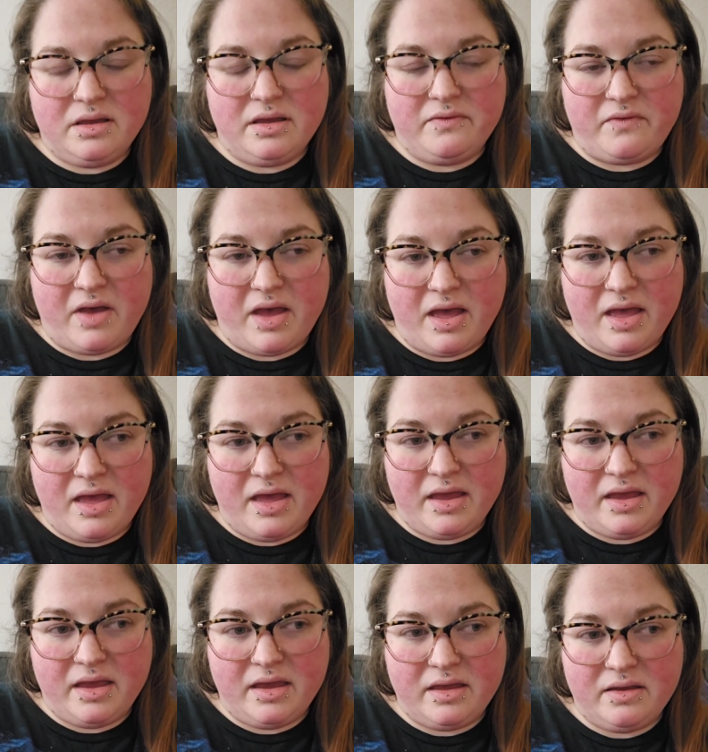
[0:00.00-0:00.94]
if
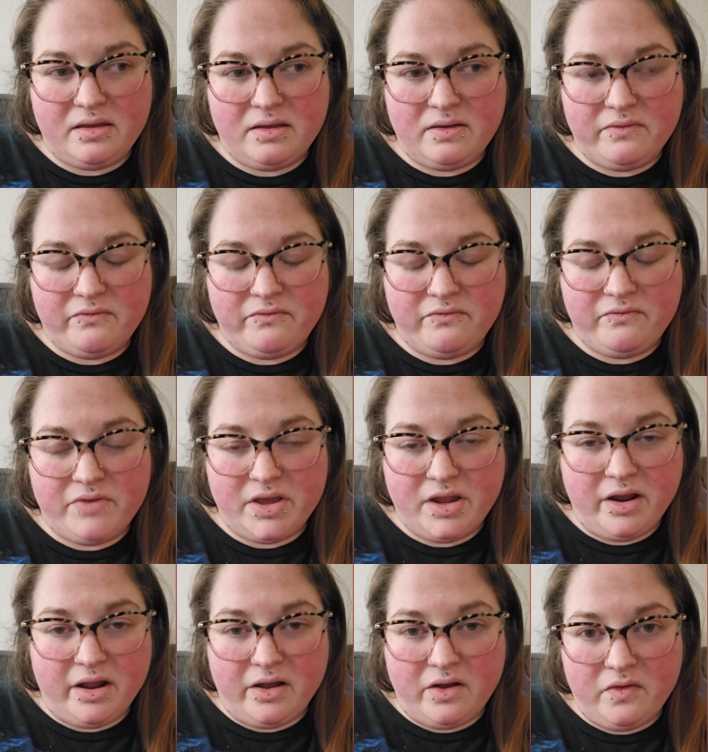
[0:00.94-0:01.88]
I
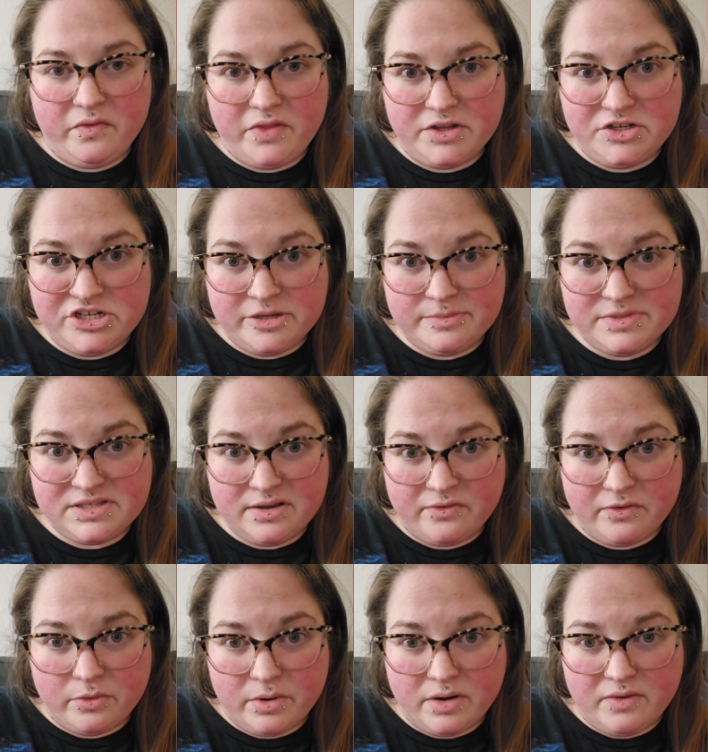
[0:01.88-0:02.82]
figure out the gym
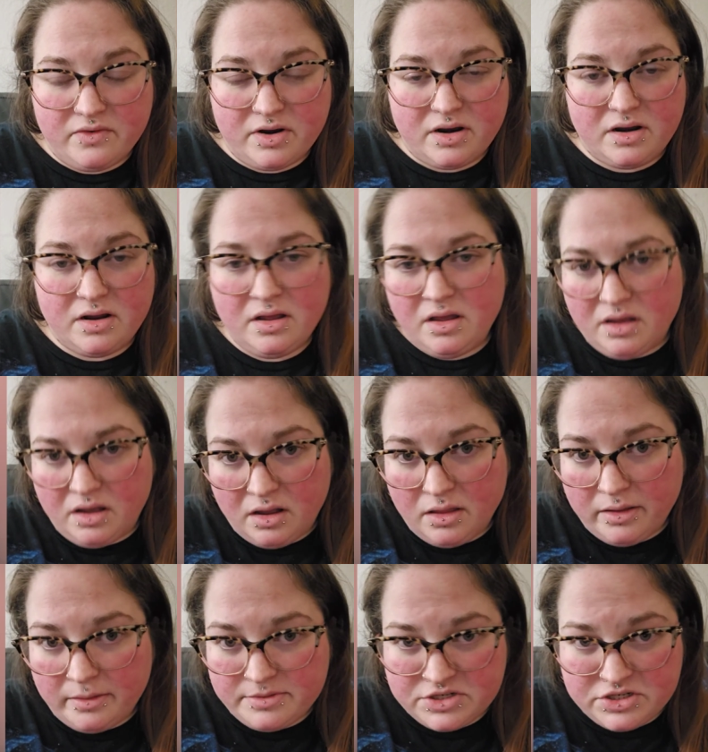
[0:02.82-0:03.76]
stuff or whatever,
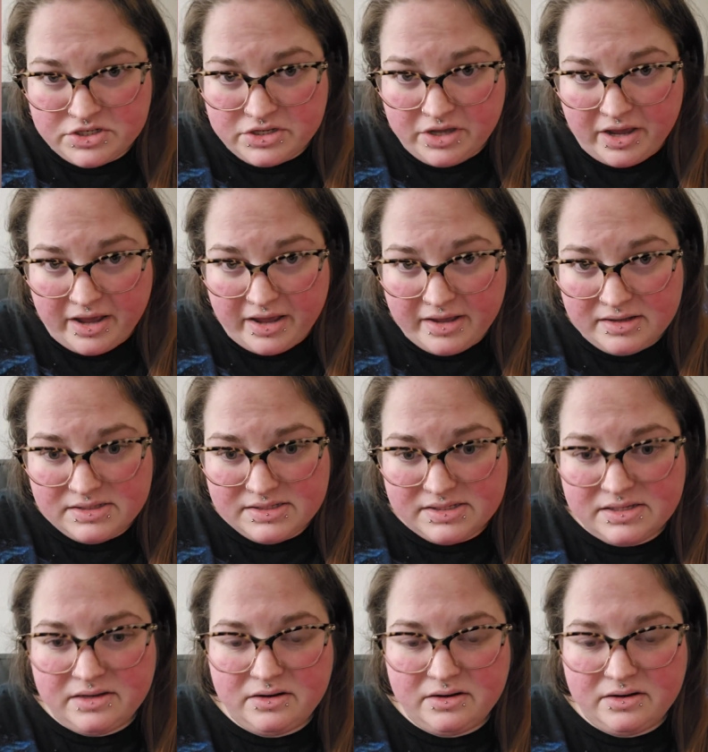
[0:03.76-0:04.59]
I'll update you guys.